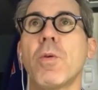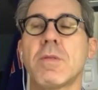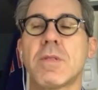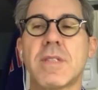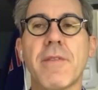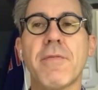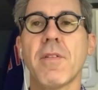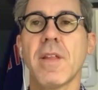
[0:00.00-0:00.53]
it was
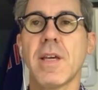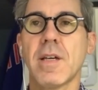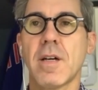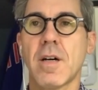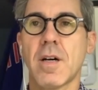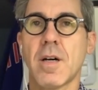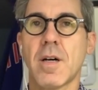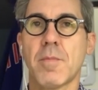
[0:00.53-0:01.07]
definitely
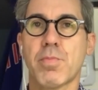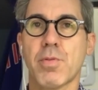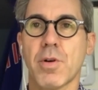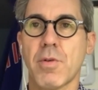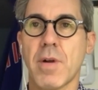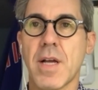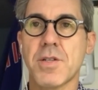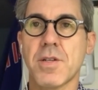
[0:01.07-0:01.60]
a
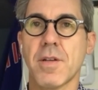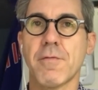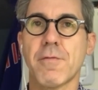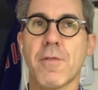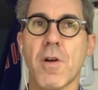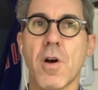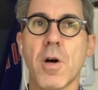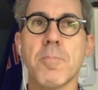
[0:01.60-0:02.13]
progression
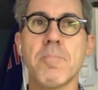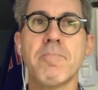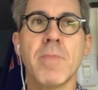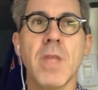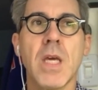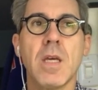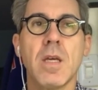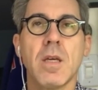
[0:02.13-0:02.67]
from
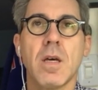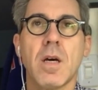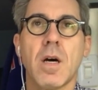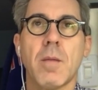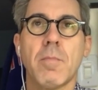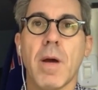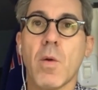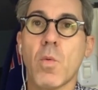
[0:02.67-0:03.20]

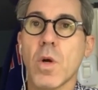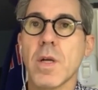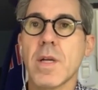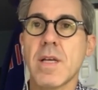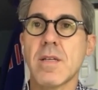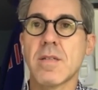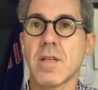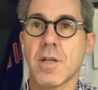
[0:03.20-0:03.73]
my work
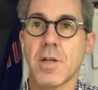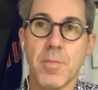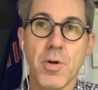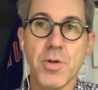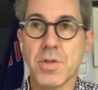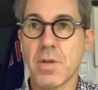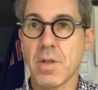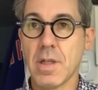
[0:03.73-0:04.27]
as a
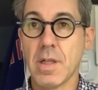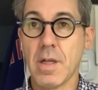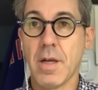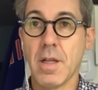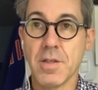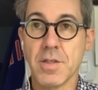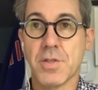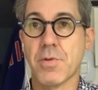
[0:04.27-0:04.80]
commercial
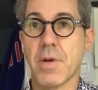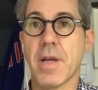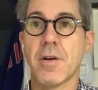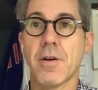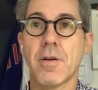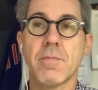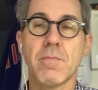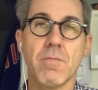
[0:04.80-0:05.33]

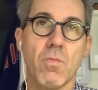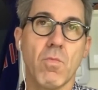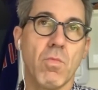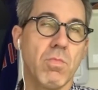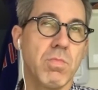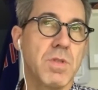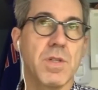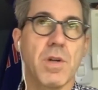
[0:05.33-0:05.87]
illustrator.
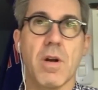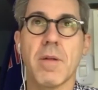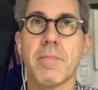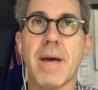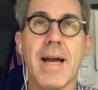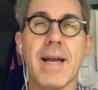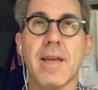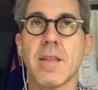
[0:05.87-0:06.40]
Started
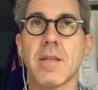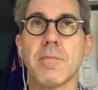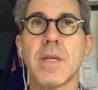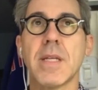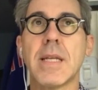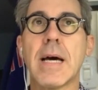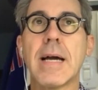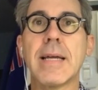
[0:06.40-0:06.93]
back in the
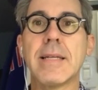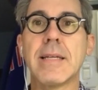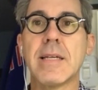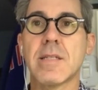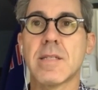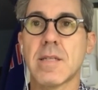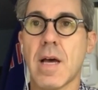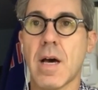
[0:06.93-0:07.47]

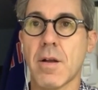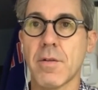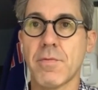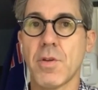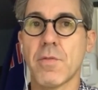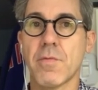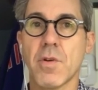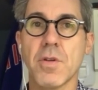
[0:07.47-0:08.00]
mid-90s out of
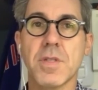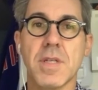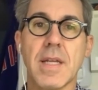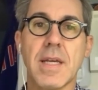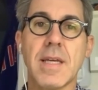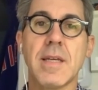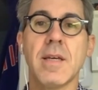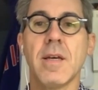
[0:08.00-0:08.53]

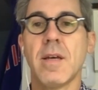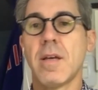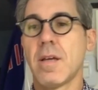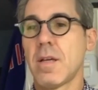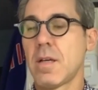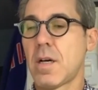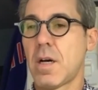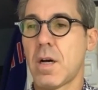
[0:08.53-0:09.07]
university,
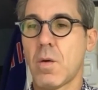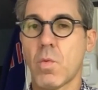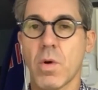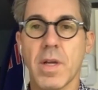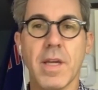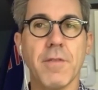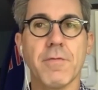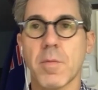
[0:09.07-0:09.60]

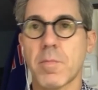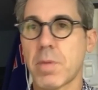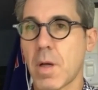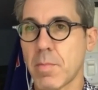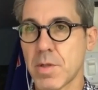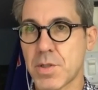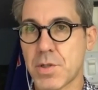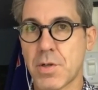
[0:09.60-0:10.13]
working for
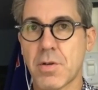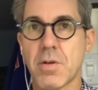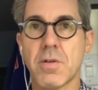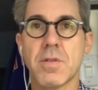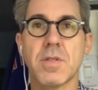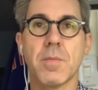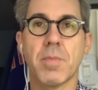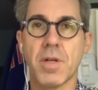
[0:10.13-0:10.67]

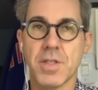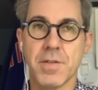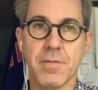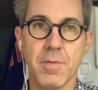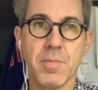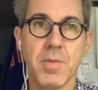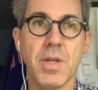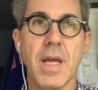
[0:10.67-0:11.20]
publishers, a bunch of
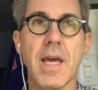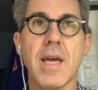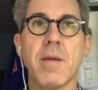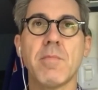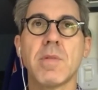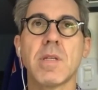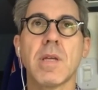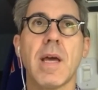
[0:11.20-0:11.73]
them you
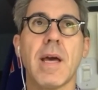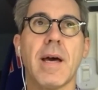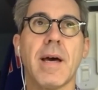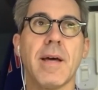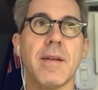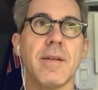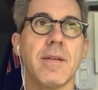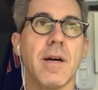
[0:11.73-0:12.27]
named,
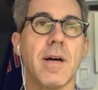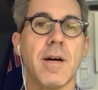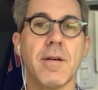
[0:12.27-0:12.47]
and